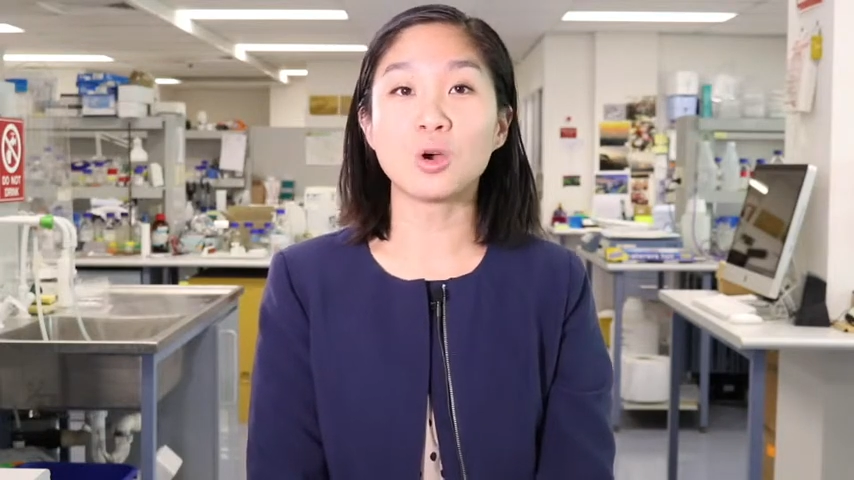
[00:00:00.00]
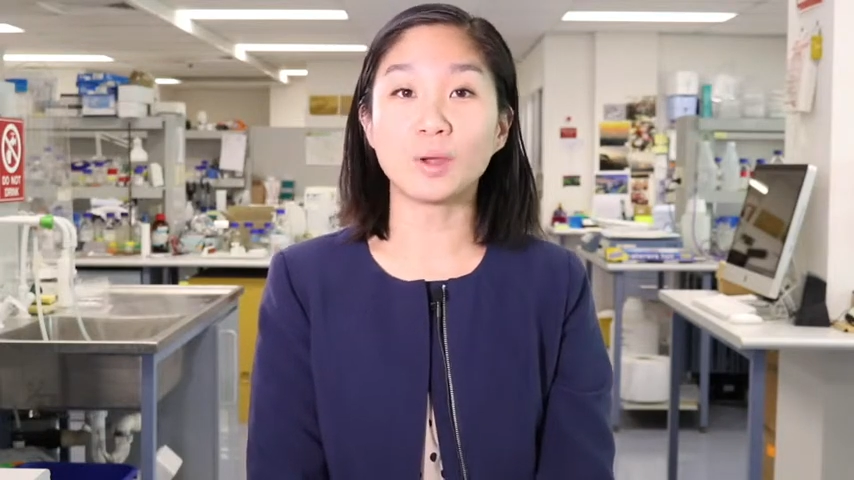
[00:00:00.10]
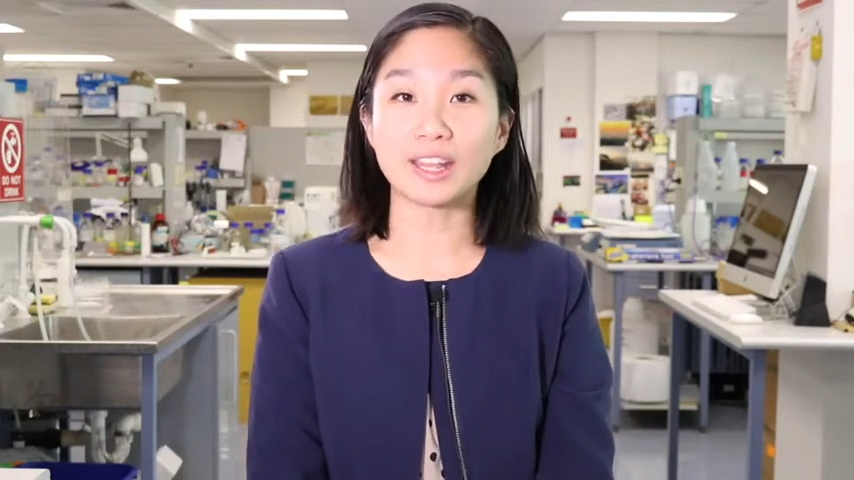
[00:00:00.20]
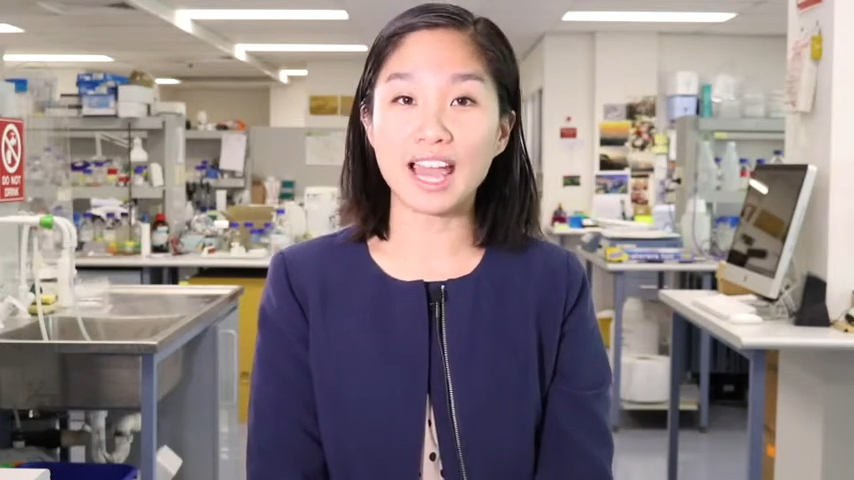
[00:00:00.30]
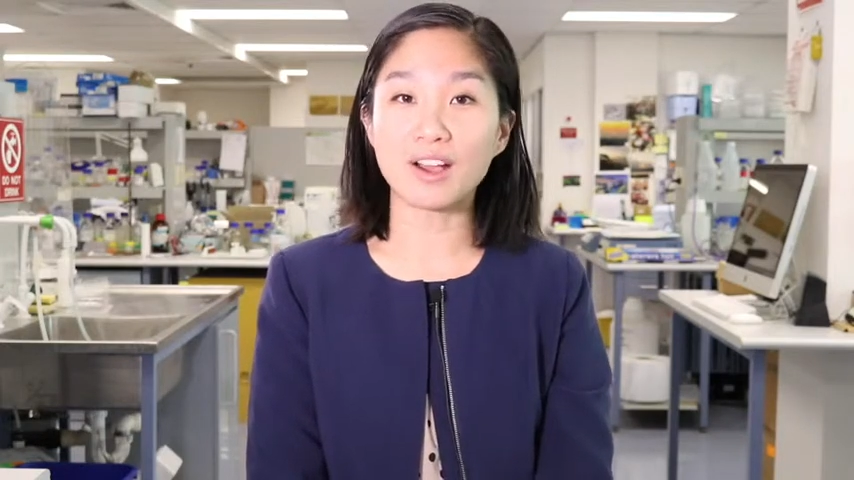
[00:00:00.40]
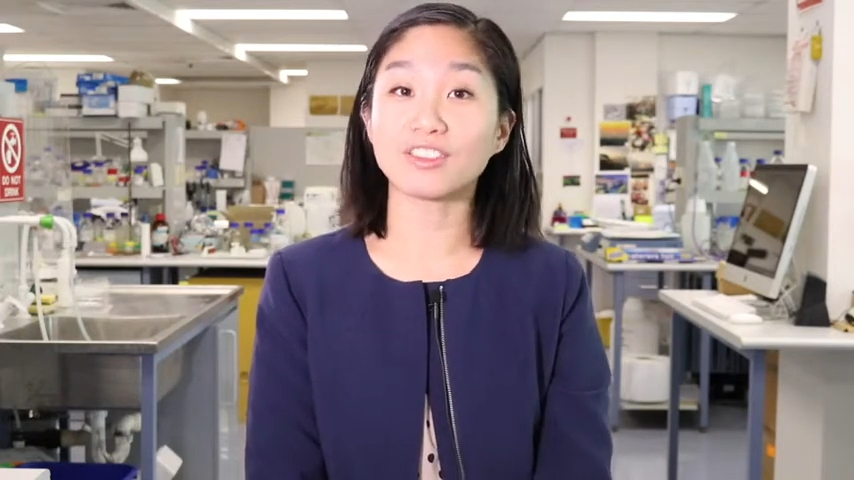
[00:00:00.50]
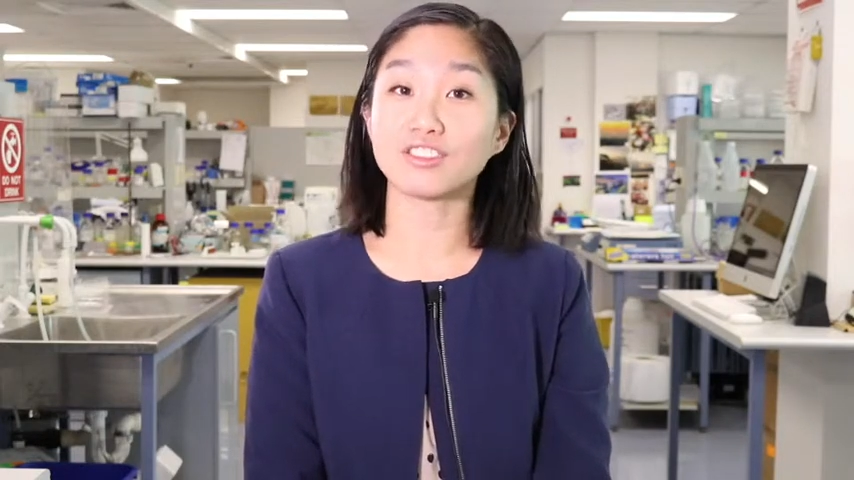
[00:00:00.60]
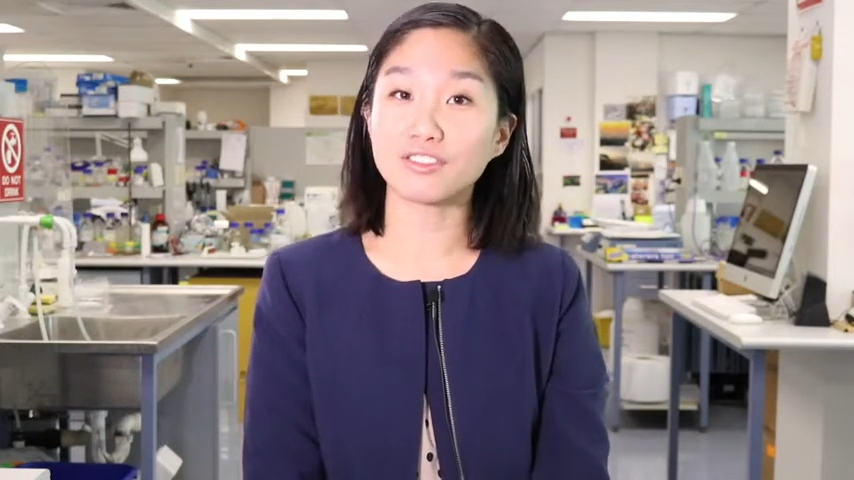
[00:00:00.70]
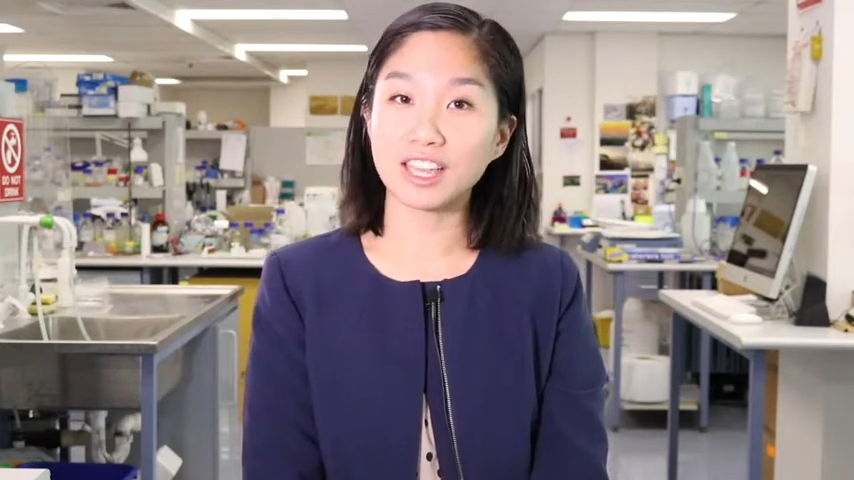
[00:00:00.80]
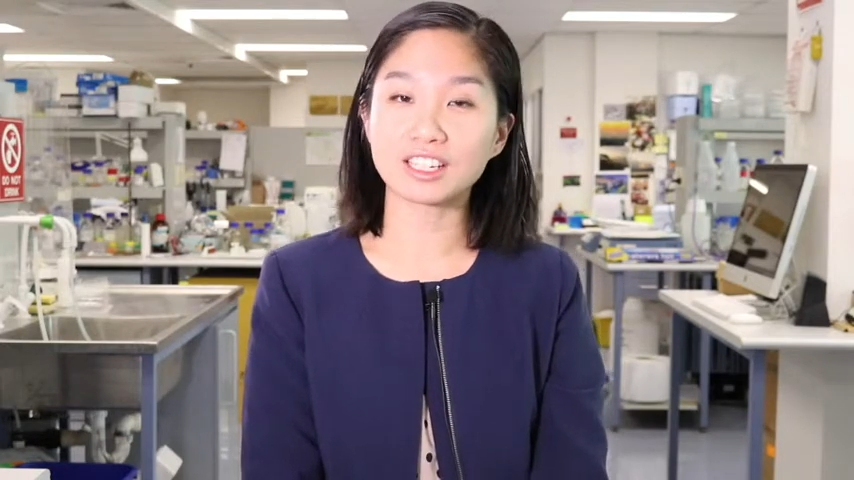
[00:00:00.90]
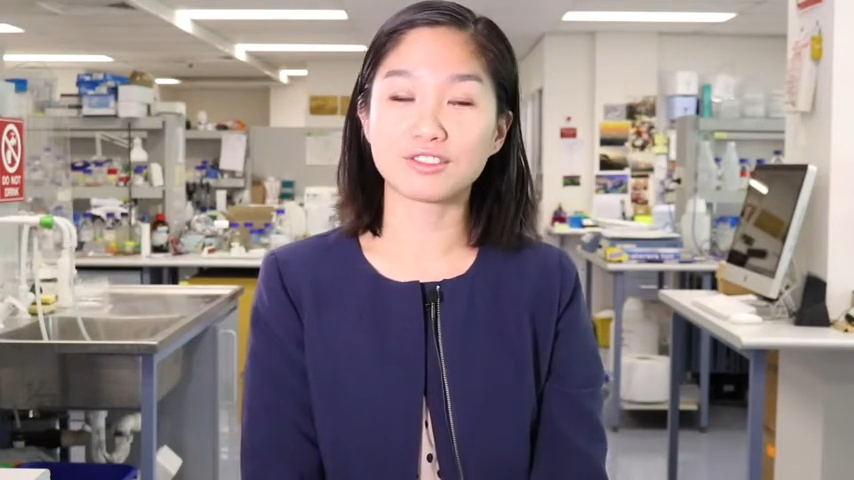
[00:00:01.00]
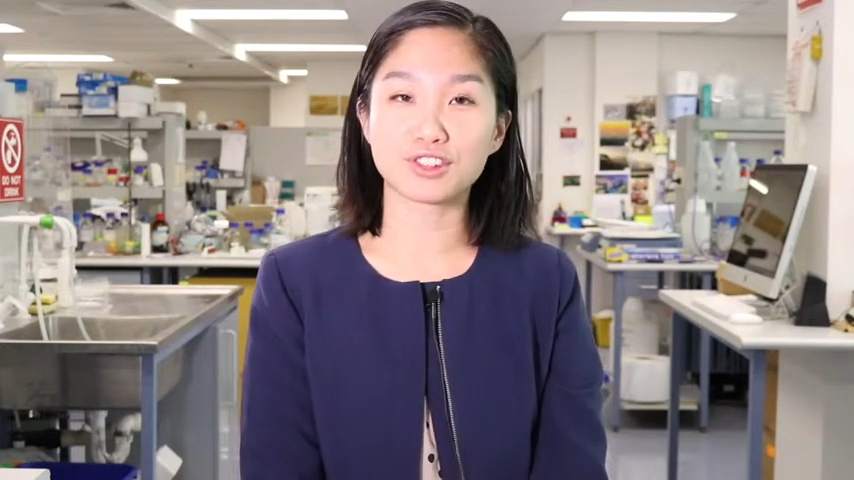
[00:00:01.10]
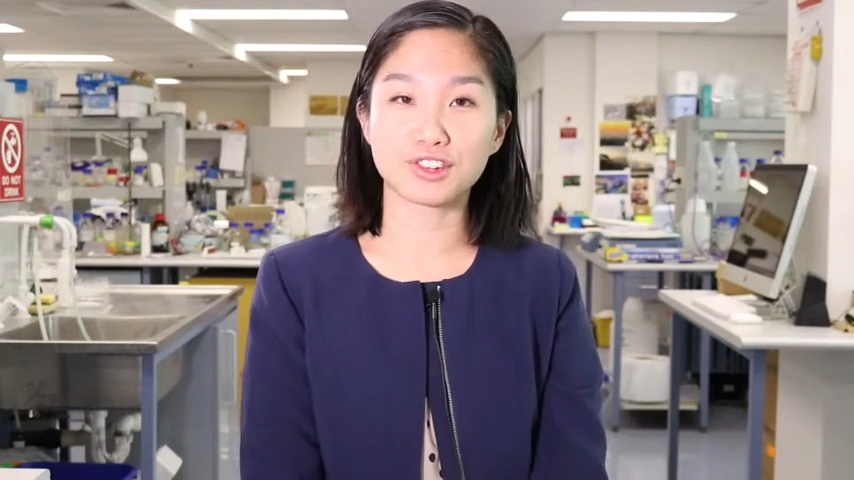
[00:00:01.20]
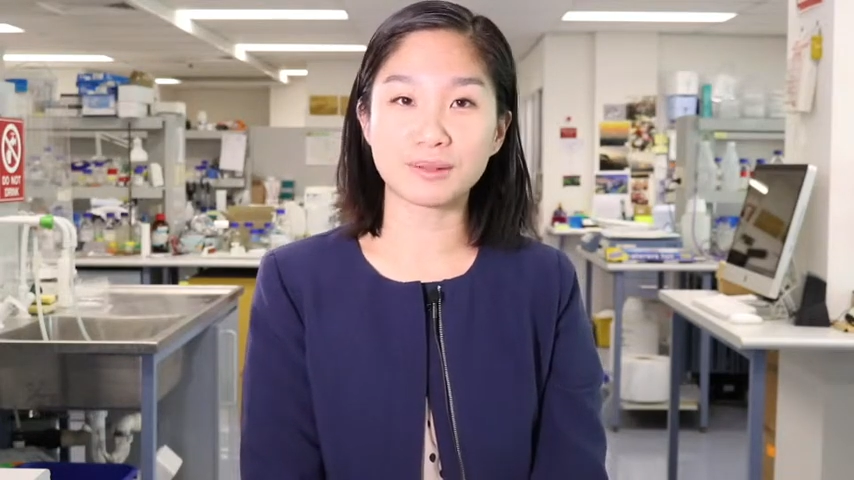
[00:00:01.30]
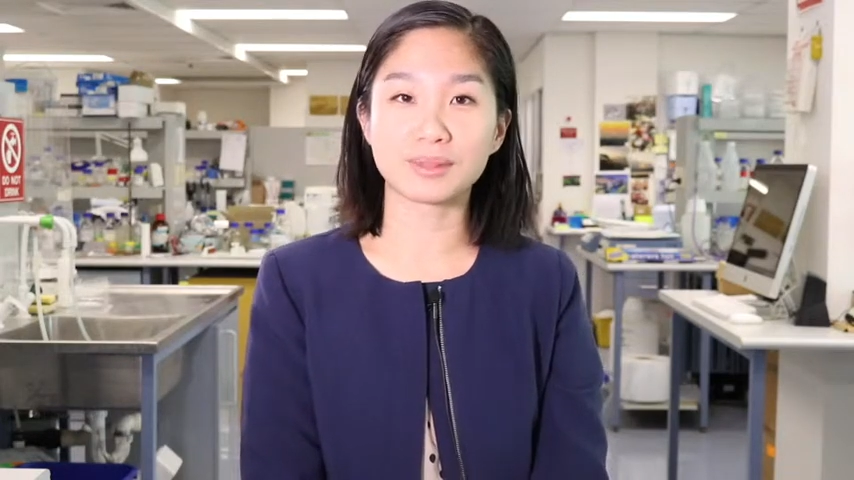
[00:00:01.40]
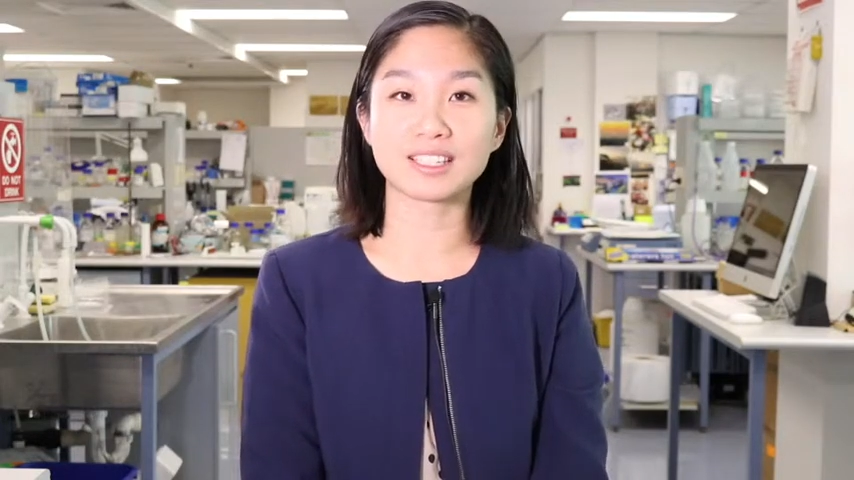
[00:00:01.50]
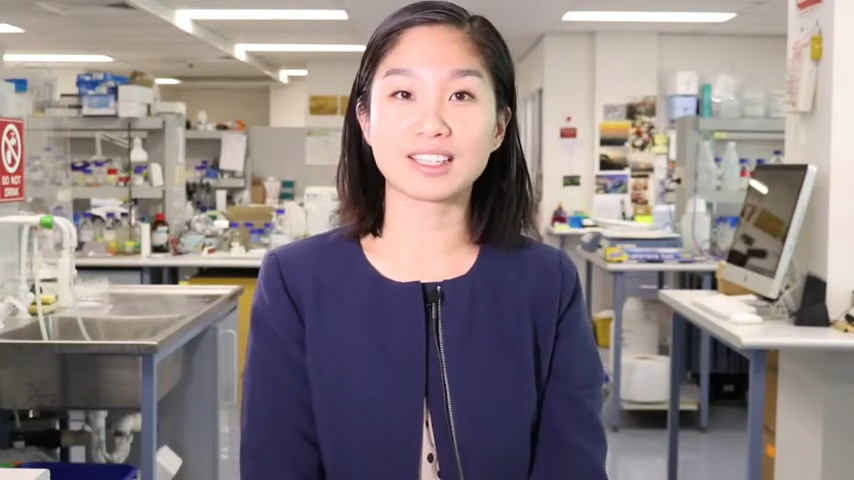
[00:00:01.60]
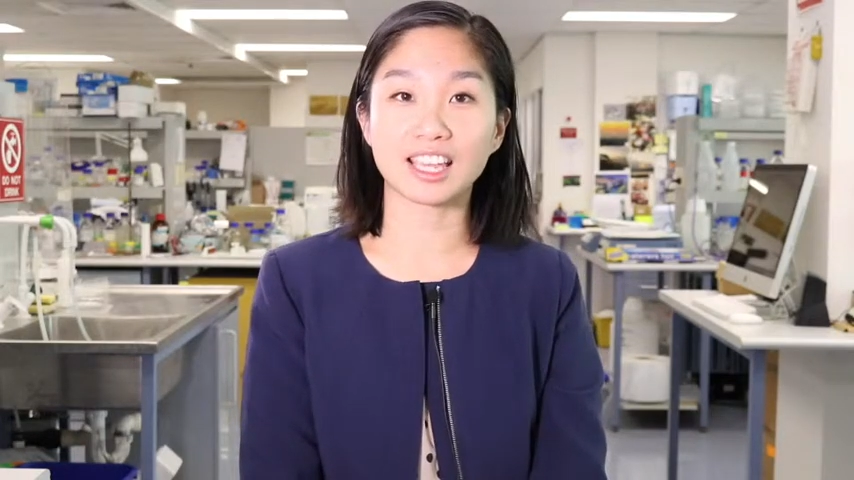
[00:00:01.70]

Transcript: we now have effective treatments